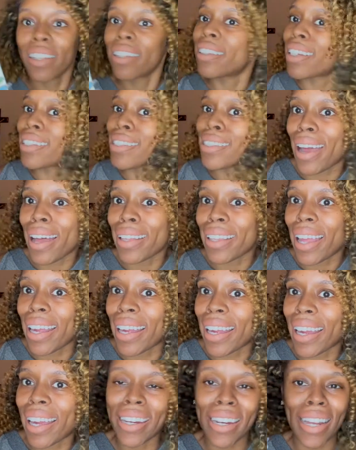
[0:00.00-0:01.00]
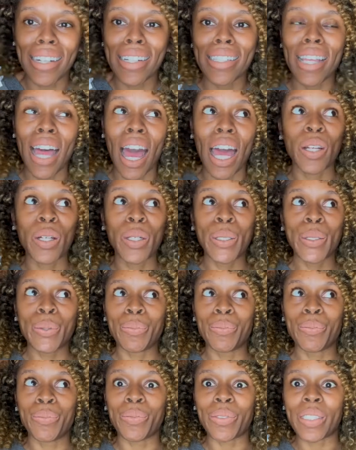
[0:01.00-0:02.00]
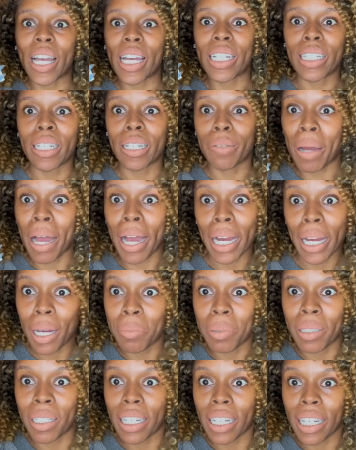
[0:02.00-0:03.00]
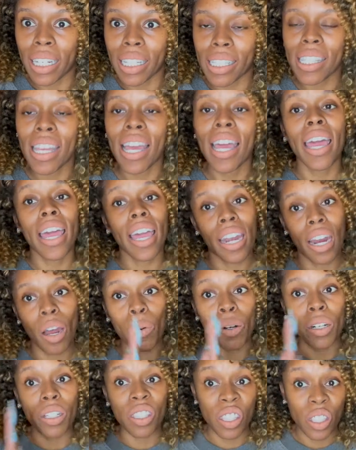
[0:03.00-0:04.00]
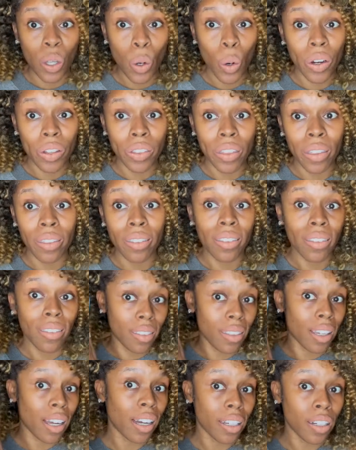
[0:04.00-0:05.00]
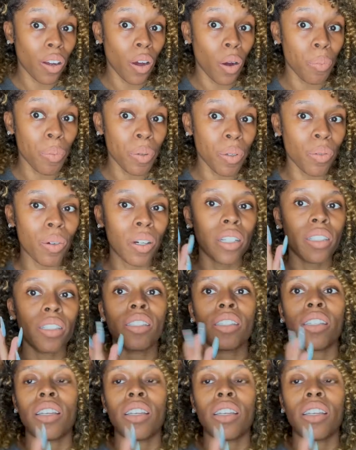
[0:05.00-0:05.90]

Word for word: And let's say I like it and I decide, I need to buy a couple of these and I want to store the unopened ones.